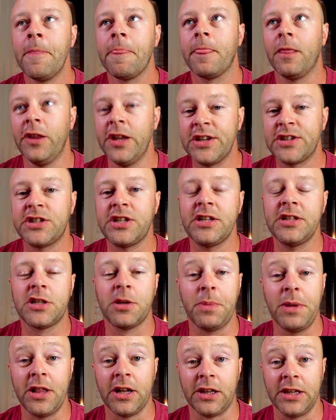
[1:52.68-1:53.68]
listing to
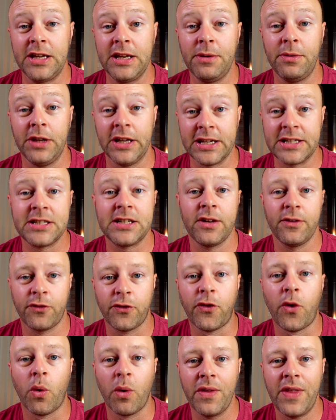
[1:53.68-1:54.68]
be the lead listing
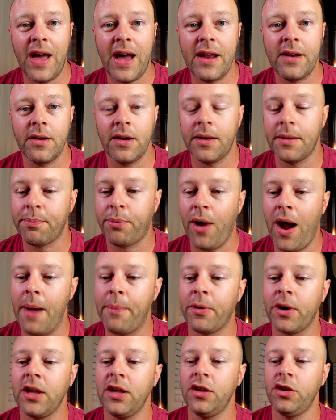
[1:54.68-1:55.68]
for that
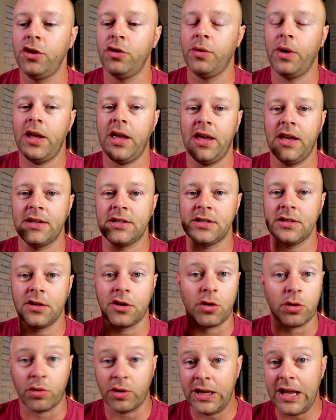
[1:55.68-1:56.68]
property. You hit
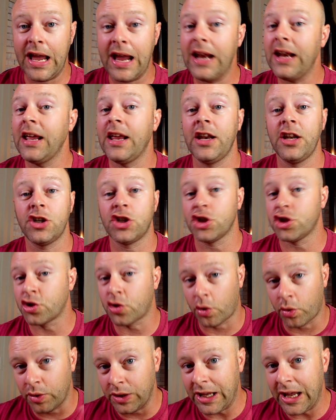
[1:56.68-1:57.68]
create and it just
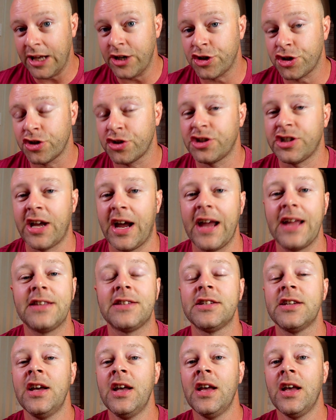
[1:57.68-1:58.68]
creates your
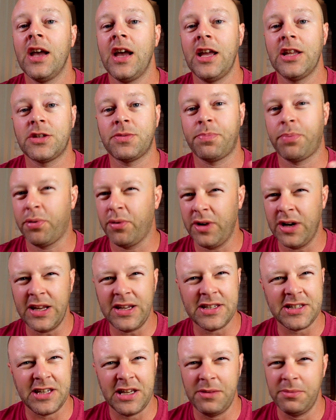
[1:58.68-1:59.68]
sites. It's pretty
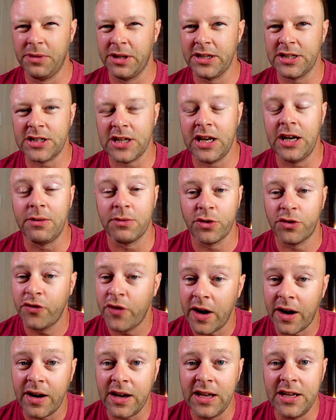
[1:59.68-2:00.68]
seamless and it was
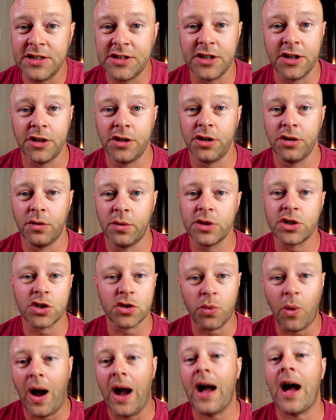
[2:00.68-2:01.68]
very easy to do, which is
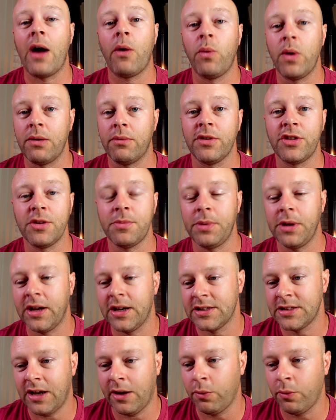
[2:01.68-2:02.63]
why I went with it, because I